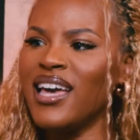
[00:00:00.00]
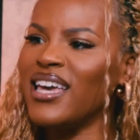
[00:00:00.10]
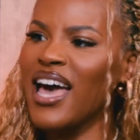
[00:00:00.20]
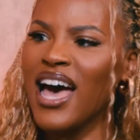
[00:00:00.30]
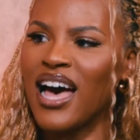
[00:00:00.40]

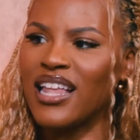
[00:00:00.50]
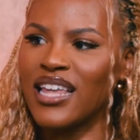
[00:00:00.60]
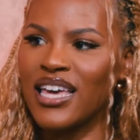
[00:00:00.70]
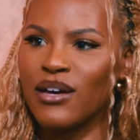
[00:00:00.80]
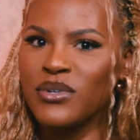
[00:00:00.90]
Yeah,
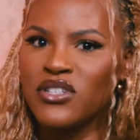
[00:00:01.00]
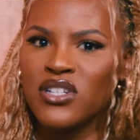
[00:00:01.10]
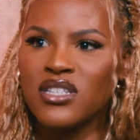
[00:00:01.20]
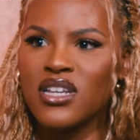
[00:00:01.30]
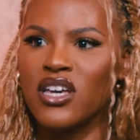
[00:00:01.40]
like it was
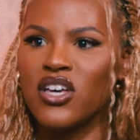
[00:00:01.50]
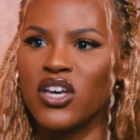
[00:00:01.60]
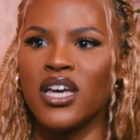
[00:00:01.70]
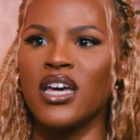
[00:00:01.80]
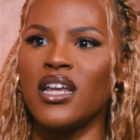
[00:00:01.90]
just a
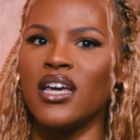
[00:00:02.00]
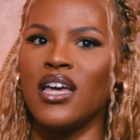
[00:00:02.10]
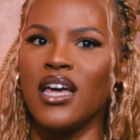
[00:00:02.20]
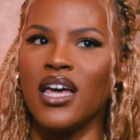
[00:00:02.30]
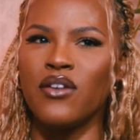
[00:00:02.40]
good
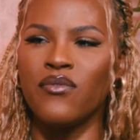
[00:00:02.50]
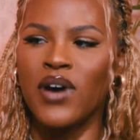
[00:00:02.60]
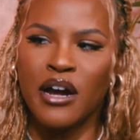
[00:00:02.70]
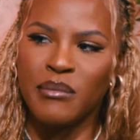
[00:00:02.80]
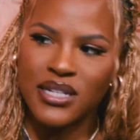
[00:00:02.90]

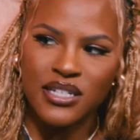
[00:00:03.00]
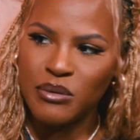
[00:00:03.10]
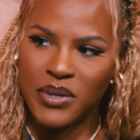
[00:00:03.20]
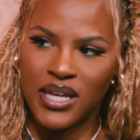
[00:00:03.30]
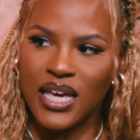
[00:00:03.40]
environment to
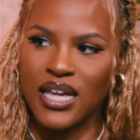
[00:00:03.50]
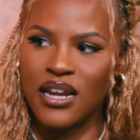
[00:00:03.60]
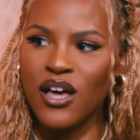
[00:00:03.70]
be in.